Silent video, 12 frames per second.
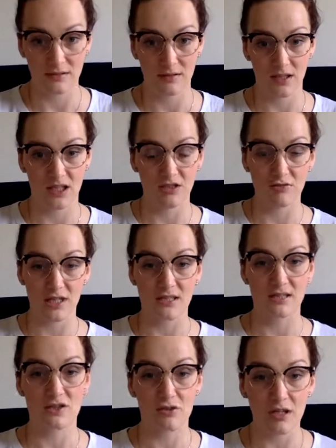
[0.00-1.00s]
It creates
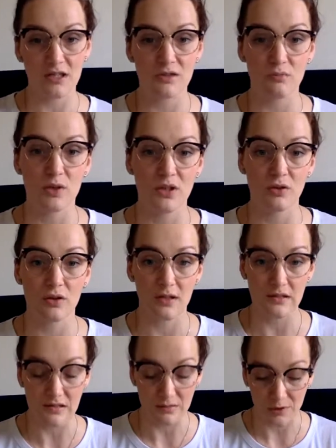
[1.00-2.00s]
trust with your
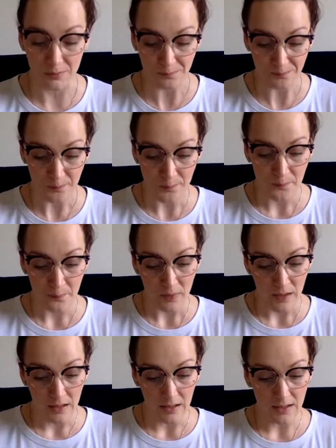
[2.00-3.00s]
customer.
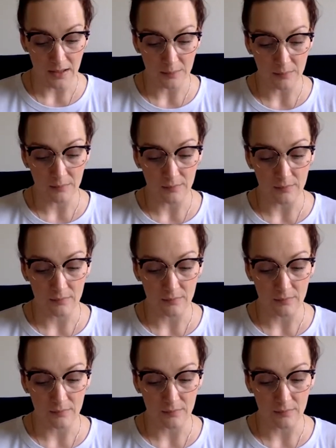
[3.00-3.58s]
And